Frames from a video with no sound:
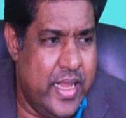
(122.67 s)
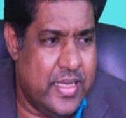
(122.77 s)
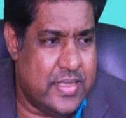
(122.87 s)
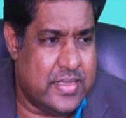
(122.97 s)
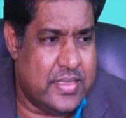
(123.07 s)

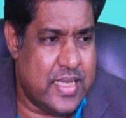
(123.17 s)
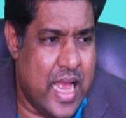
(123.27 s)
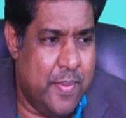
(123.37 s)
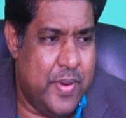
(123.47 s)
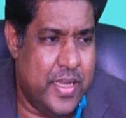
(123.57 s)
is
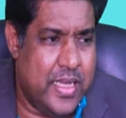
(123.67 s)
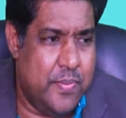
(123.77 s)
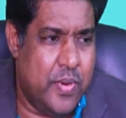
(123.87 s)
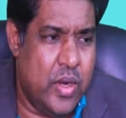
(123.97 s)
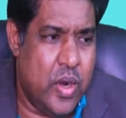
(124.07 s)

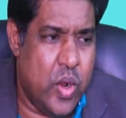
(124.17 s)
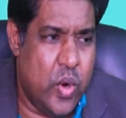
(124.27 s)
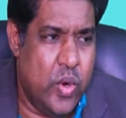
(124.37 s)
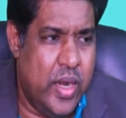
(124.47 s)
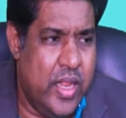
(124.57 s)
applicable
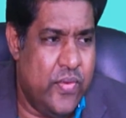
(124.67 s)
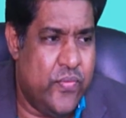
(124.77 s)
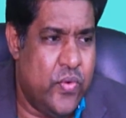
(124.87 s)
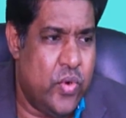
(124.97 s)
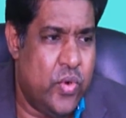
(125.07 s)
only
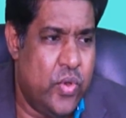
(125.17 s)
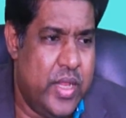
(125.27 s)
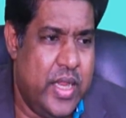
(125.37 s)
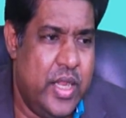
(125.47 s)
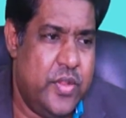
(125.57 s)
for
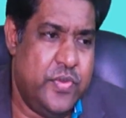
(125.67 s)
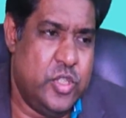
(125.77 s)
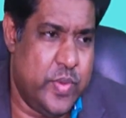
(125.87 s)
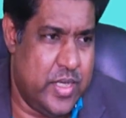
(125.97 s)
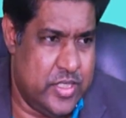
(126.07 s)

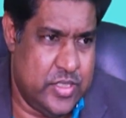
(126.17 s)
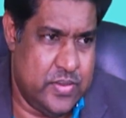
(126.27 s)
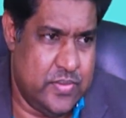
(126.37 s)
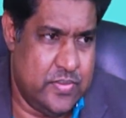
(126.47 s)
individuals.